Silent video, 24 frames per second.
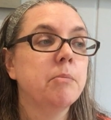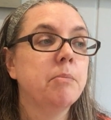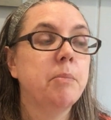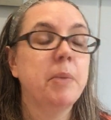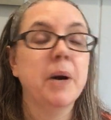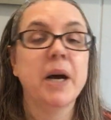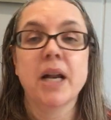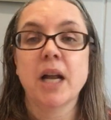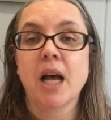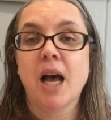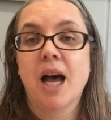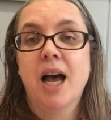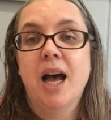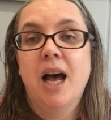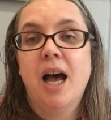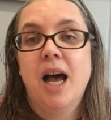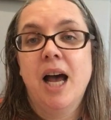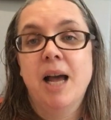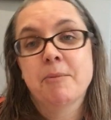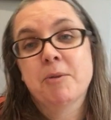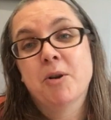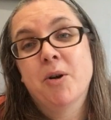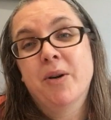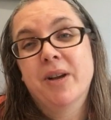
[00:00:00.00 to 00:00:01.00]
but
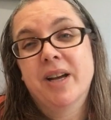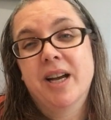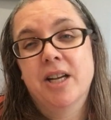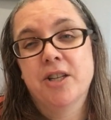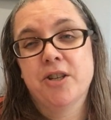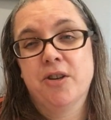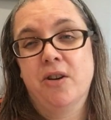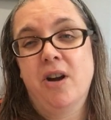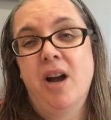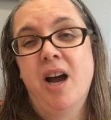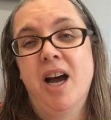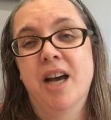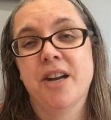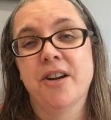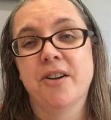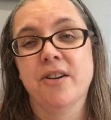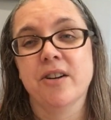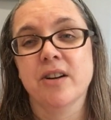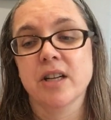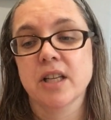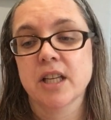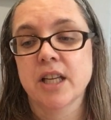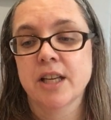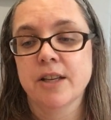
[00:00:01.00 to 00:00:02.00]
I'm going on your
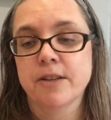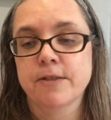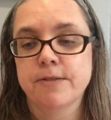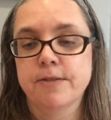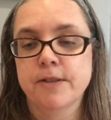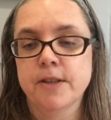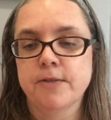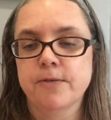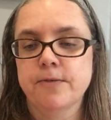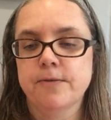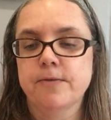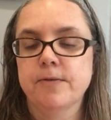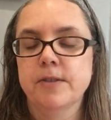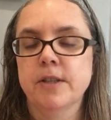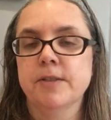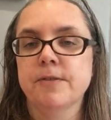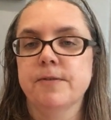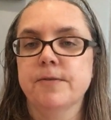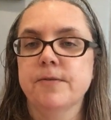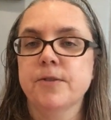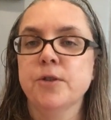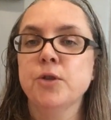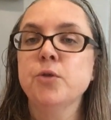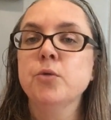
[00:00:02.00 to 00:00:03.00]
honor. If if
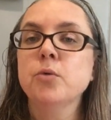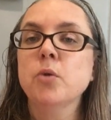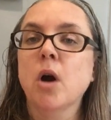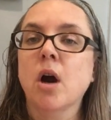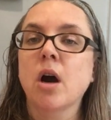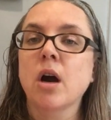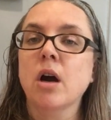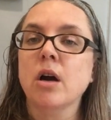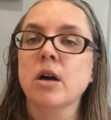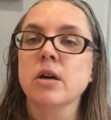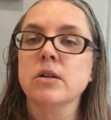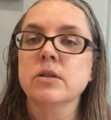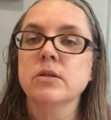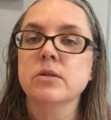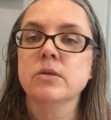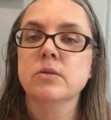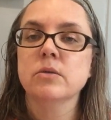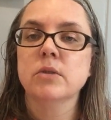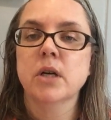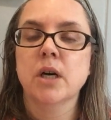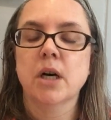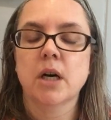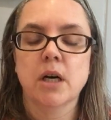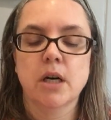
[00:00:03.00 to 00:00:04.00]
if you are
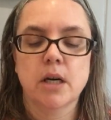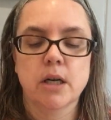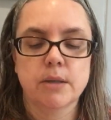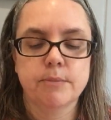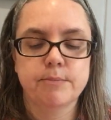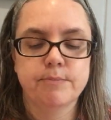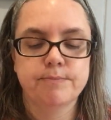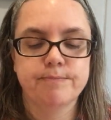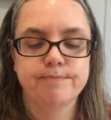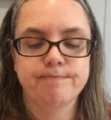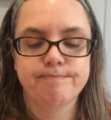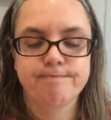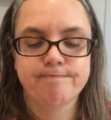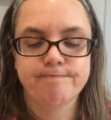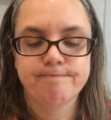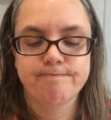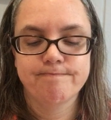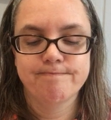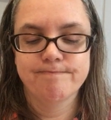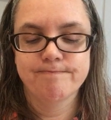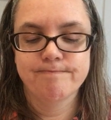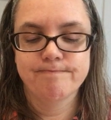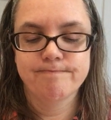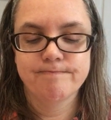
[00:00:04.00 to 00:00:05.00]
um,
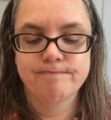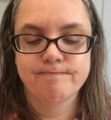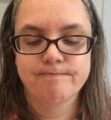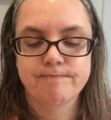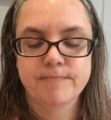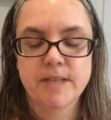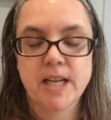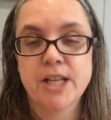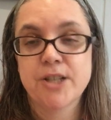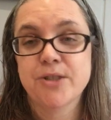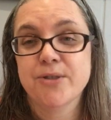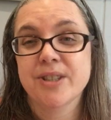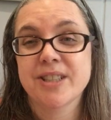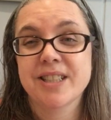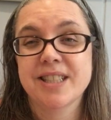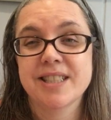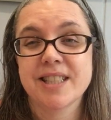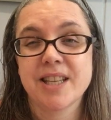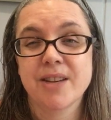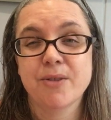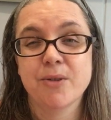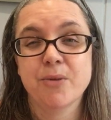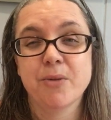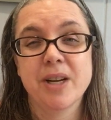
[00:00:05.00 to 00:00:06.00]
entering
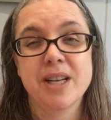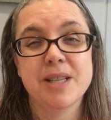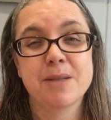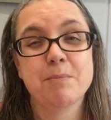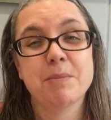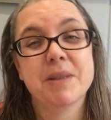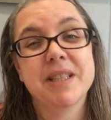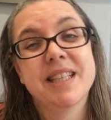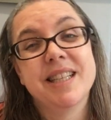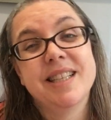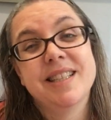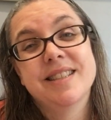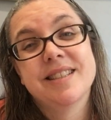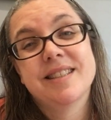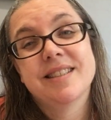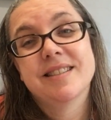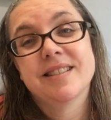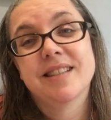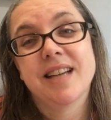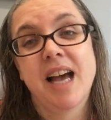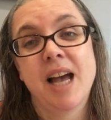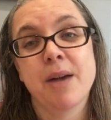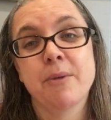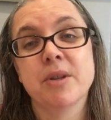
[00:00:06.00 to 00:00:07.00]
these giveaways,
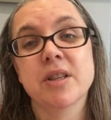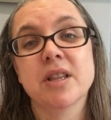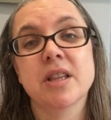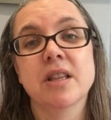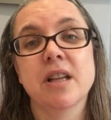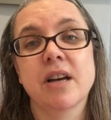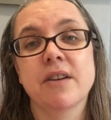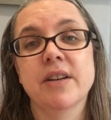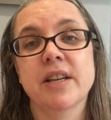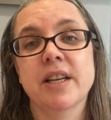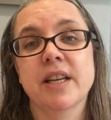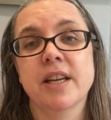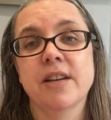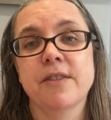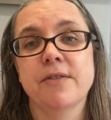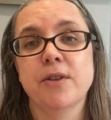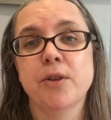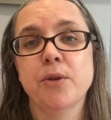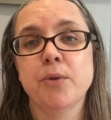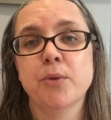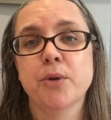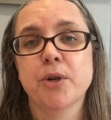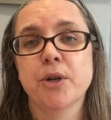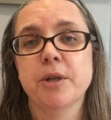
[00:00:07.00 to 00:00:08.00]
please, I would love it
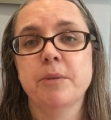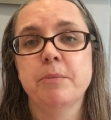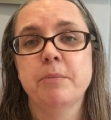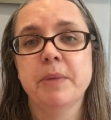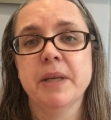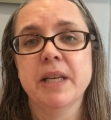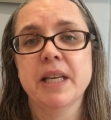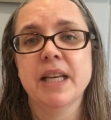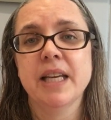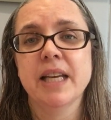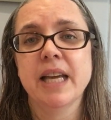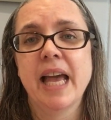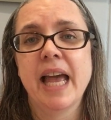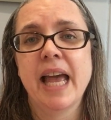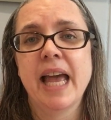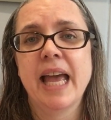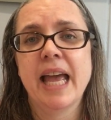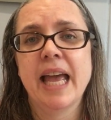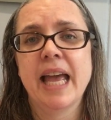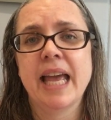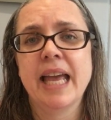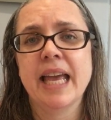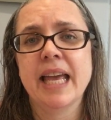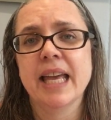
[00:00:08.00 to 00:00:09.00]
if you could be
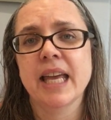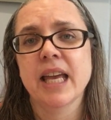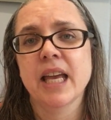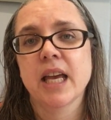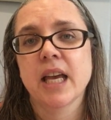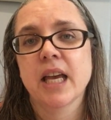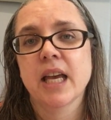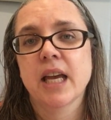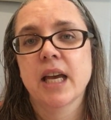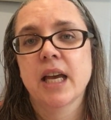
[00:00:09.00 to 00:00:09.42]
a